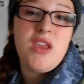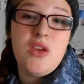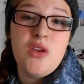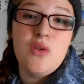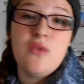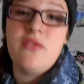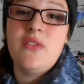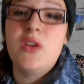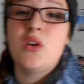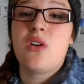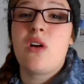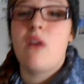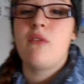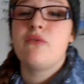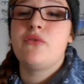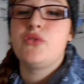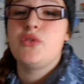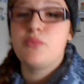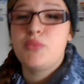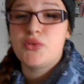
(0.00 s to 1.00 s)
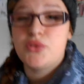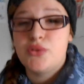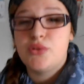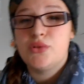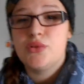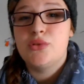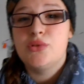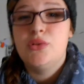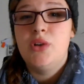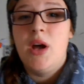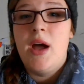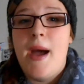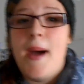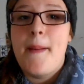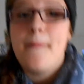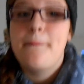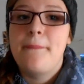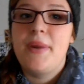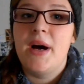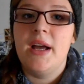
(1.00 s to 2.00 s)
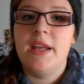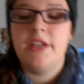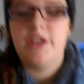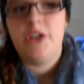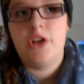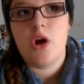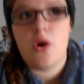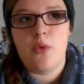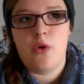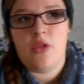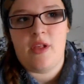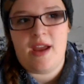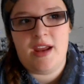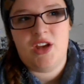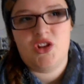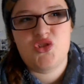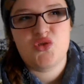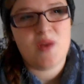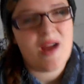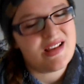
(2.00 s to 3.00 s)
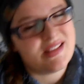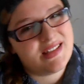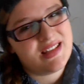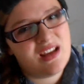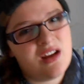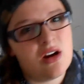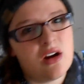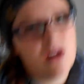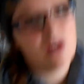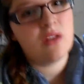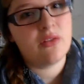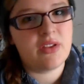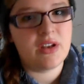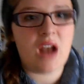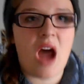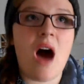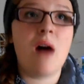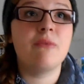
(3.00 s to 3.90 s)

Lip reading: make you feel comfortable, but you know, are like dressier, then